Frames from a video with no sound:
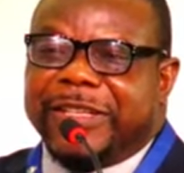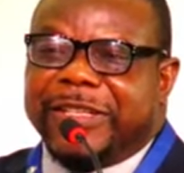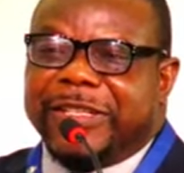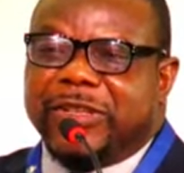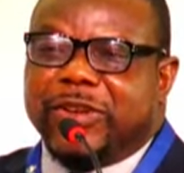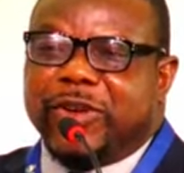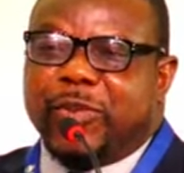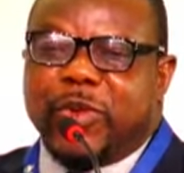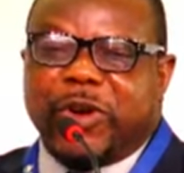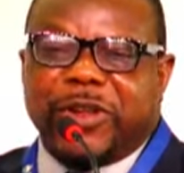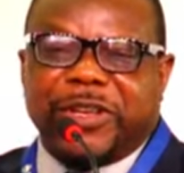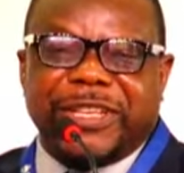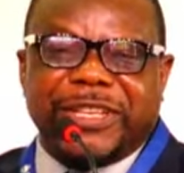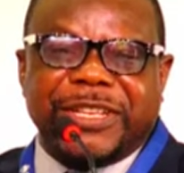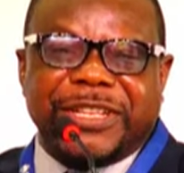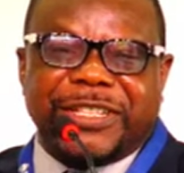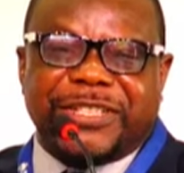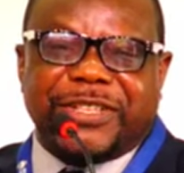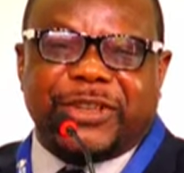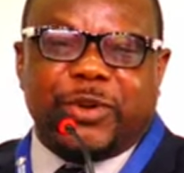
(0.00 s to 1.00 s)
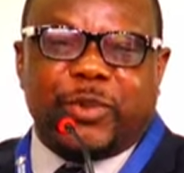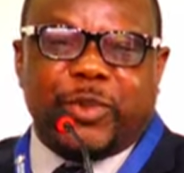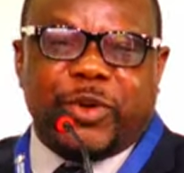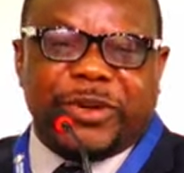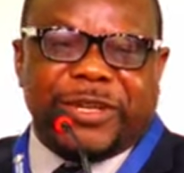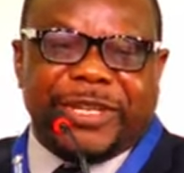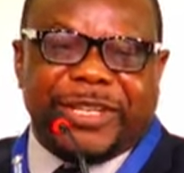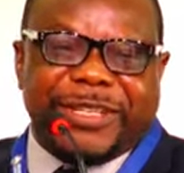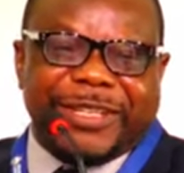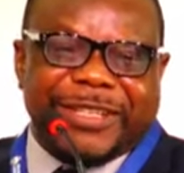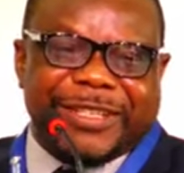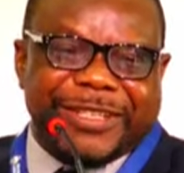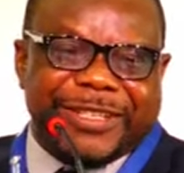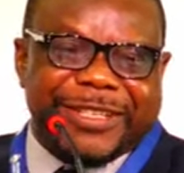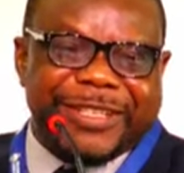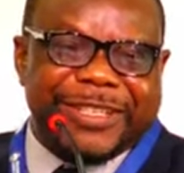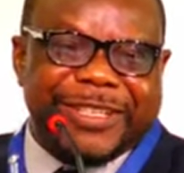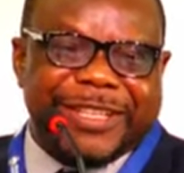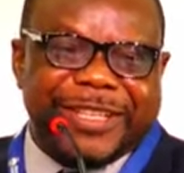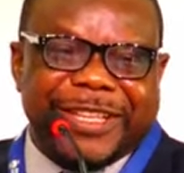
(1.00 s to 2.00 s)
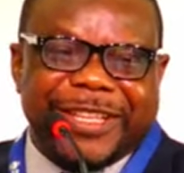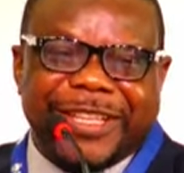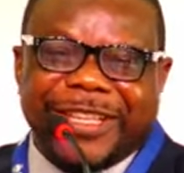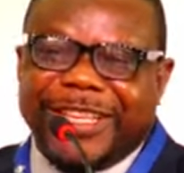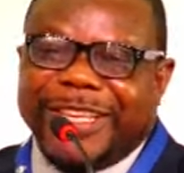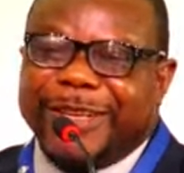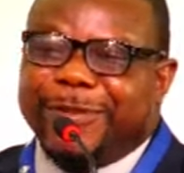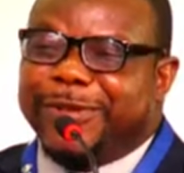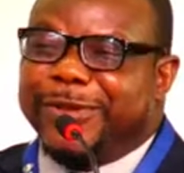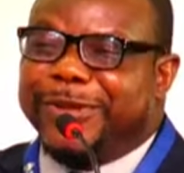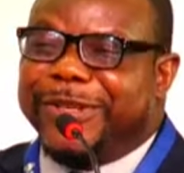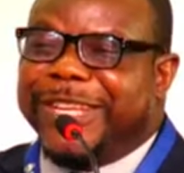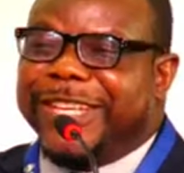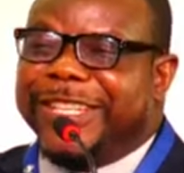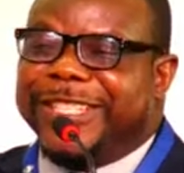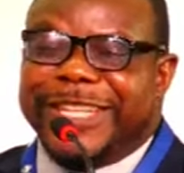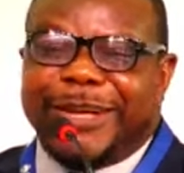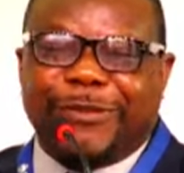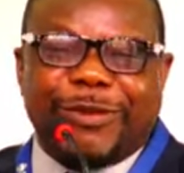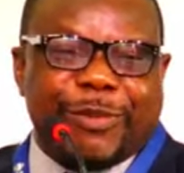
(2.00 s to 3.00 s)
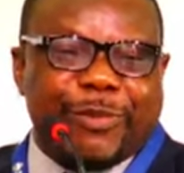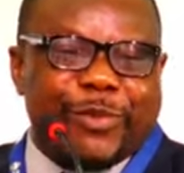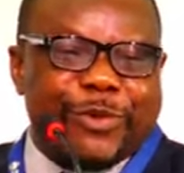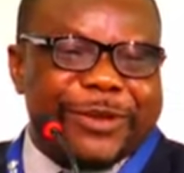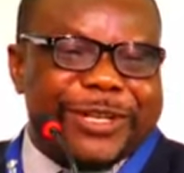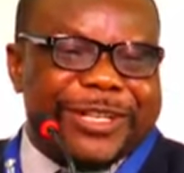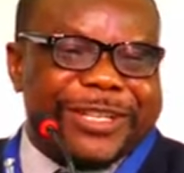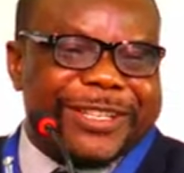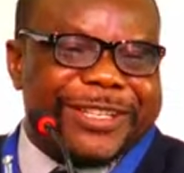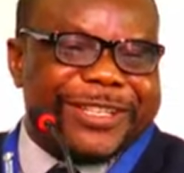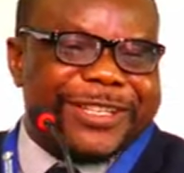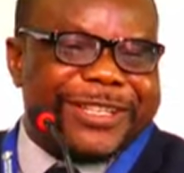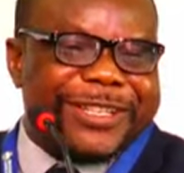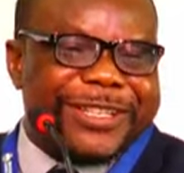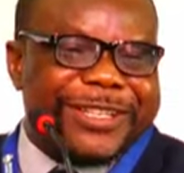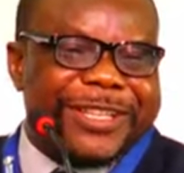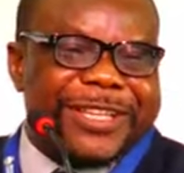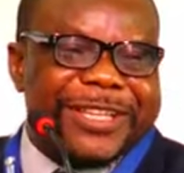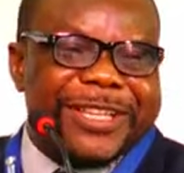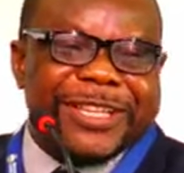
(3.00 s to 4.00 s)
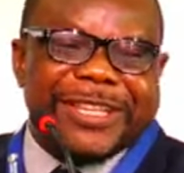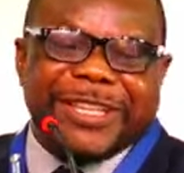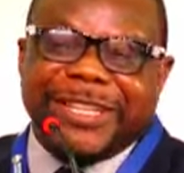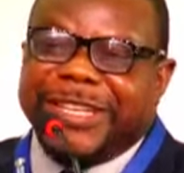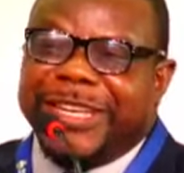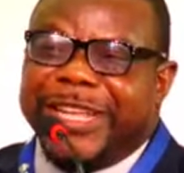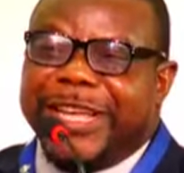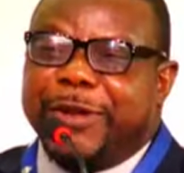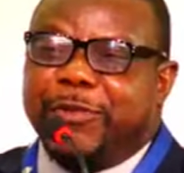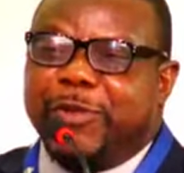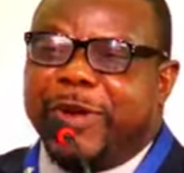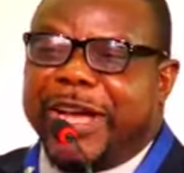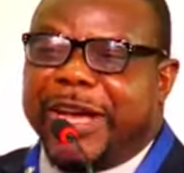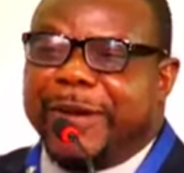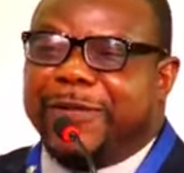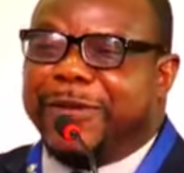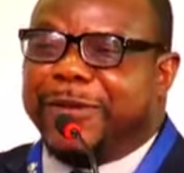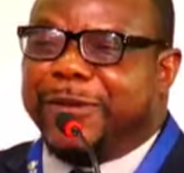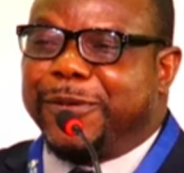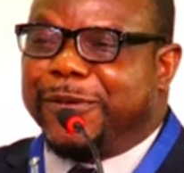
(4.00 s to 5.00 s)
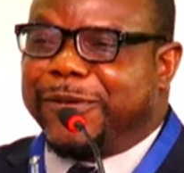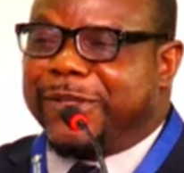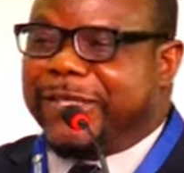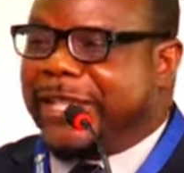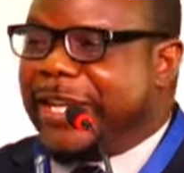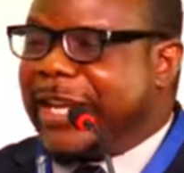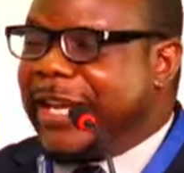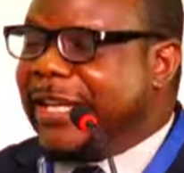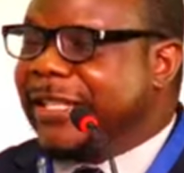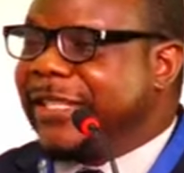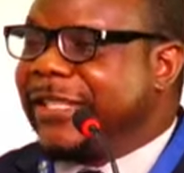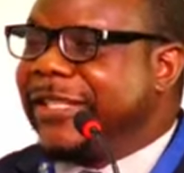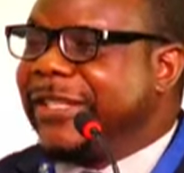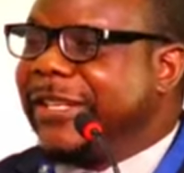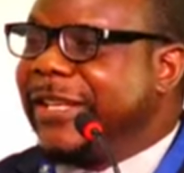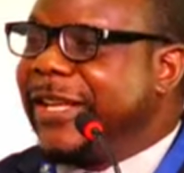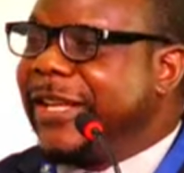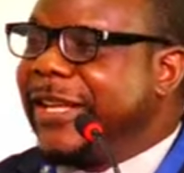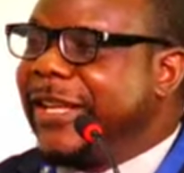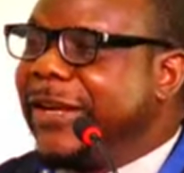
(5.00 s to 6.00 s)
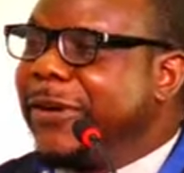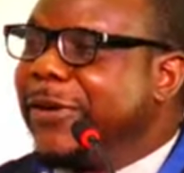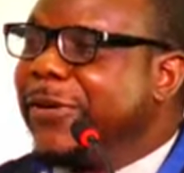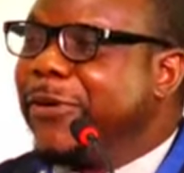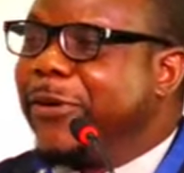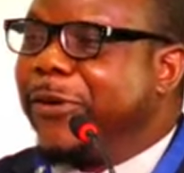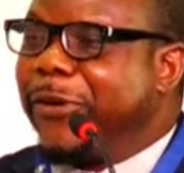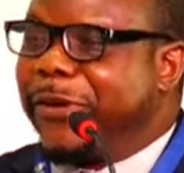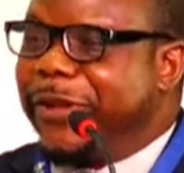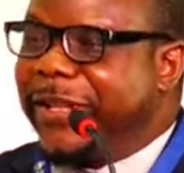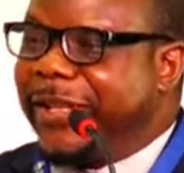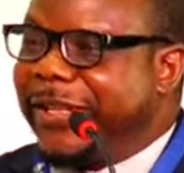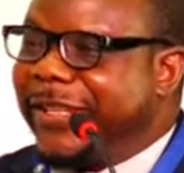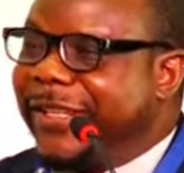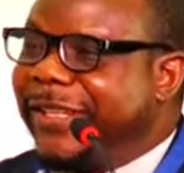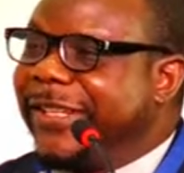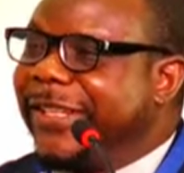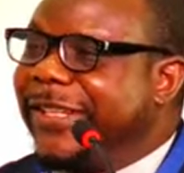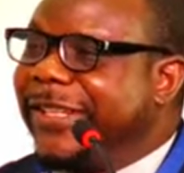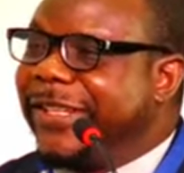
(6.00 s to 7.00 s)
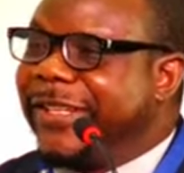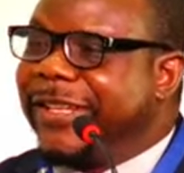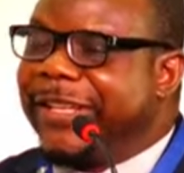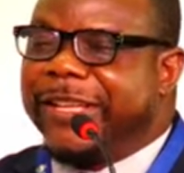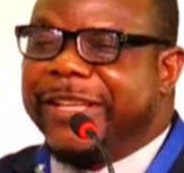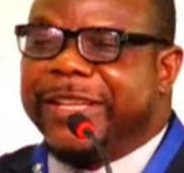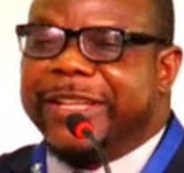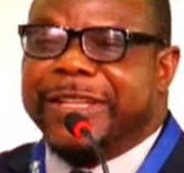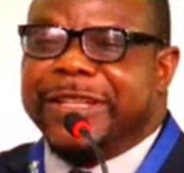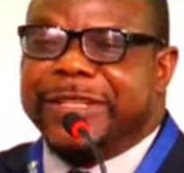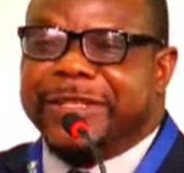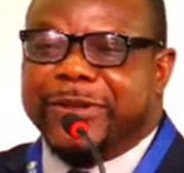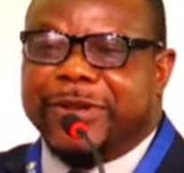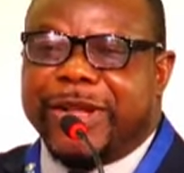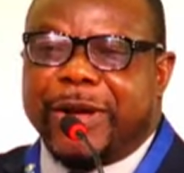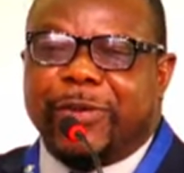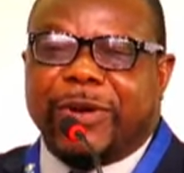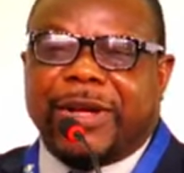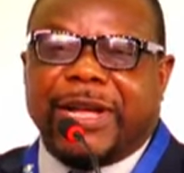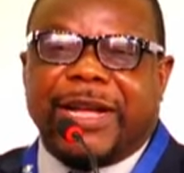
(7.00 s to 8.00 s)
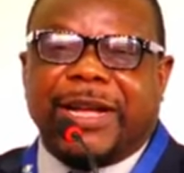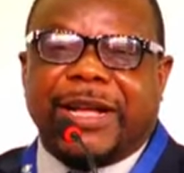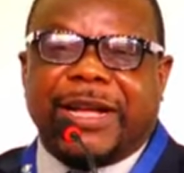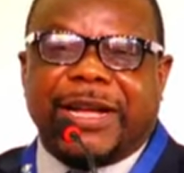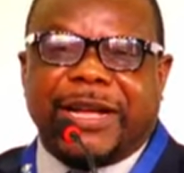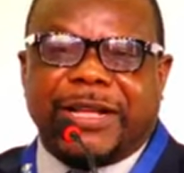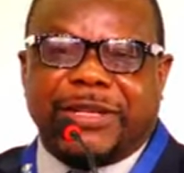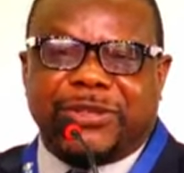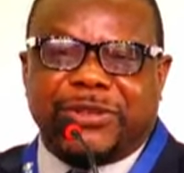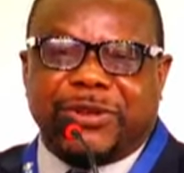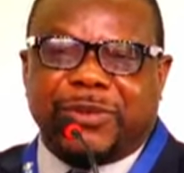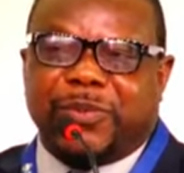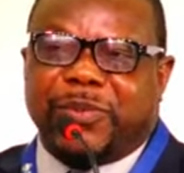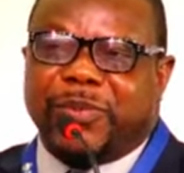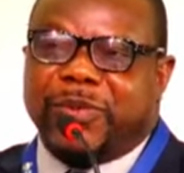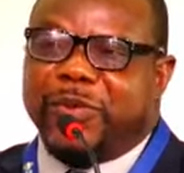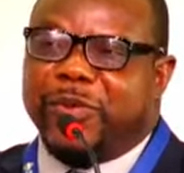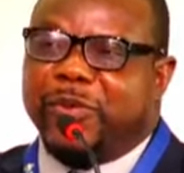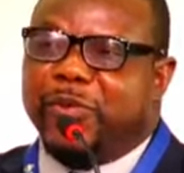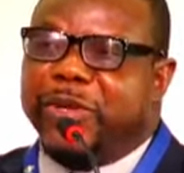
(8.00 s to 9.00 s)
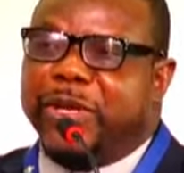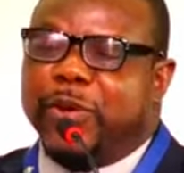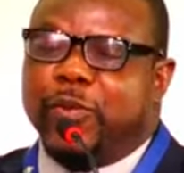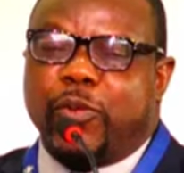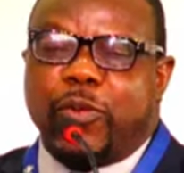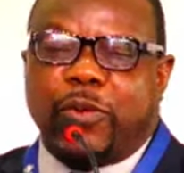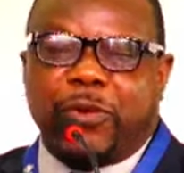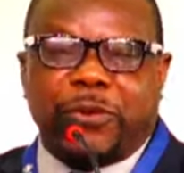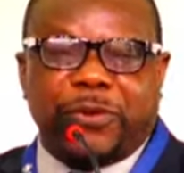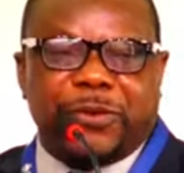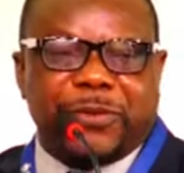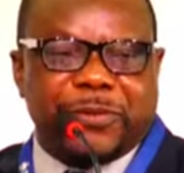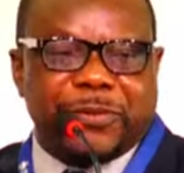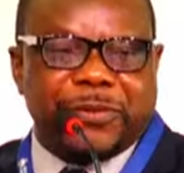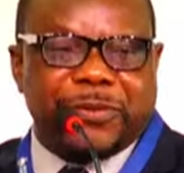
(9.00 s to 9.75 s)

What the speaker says: Your morning is your morning. If today is our morning, then we have to start running, so that we can catch up with the world.